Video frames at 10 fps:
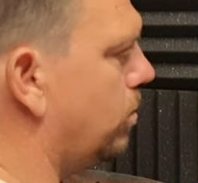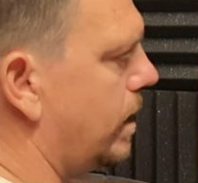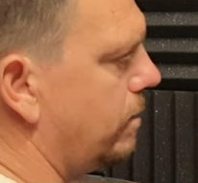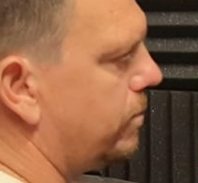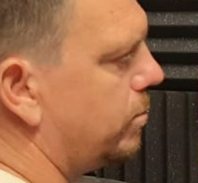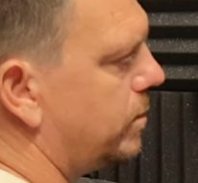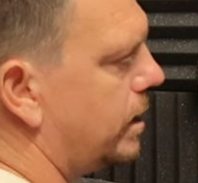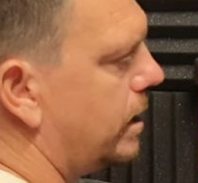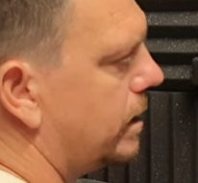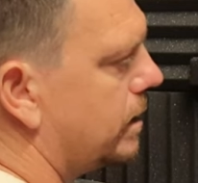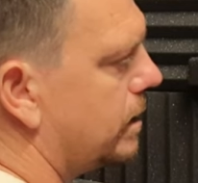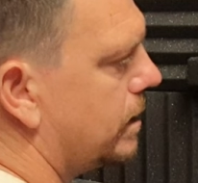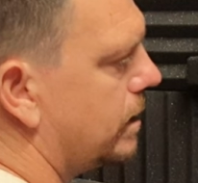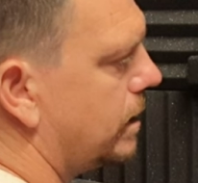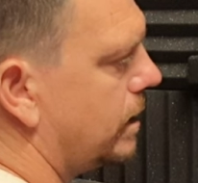away from you,
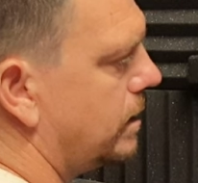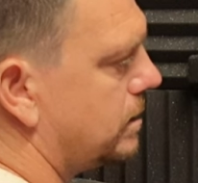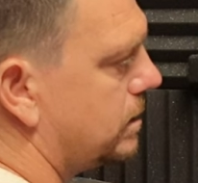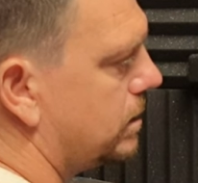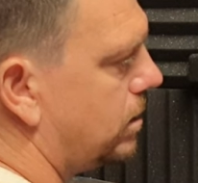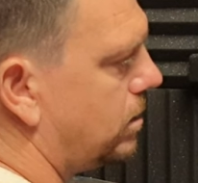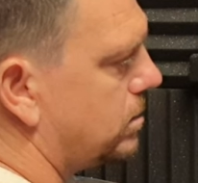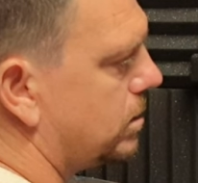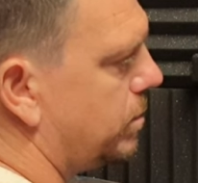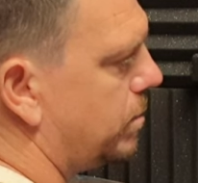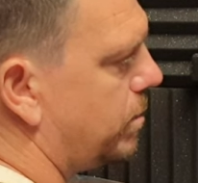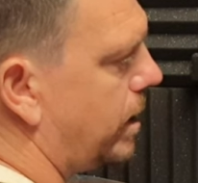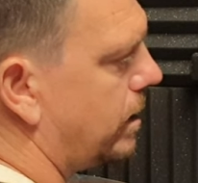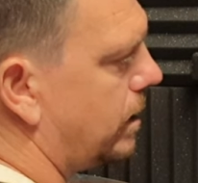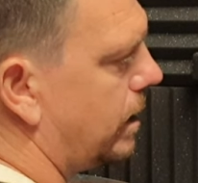it's got to be
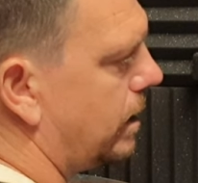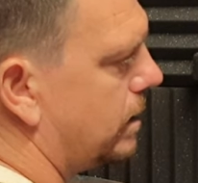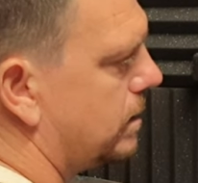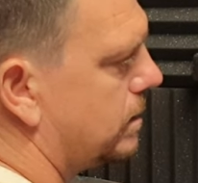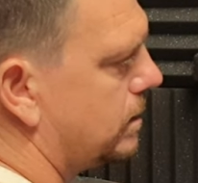parallel.